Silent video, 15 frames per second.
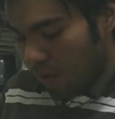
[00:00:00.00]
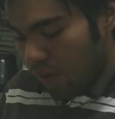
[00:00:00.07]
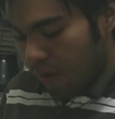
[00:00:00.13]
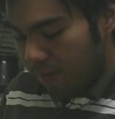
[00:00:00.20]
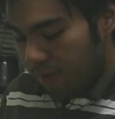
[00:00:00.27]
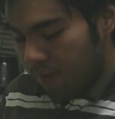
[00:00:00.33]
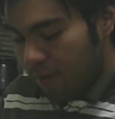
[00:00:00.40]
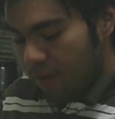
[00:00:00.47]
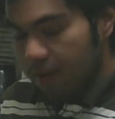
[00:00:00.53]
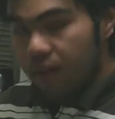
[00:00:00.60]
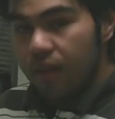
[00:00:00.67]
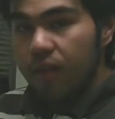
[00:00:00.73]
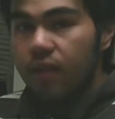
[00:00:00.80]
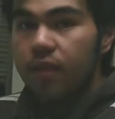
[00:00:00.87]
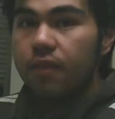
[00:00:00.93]
They have been
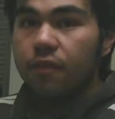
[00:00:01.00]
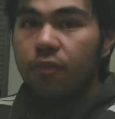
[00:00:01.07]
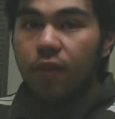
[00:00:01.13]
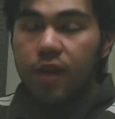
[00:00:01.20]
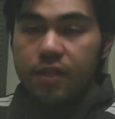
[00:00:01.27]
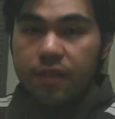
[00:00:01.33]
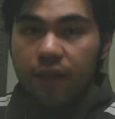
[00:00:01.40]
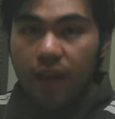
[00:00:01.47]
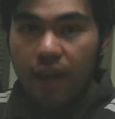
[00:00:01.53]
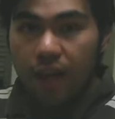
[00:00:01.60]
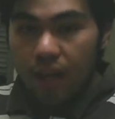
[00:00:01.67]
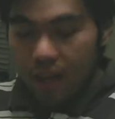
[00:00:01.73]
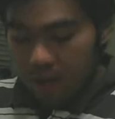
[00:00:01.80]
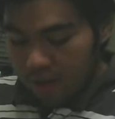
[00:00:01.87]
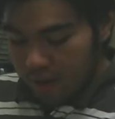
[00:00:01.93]
the French
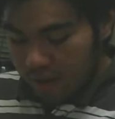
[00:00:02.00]
violin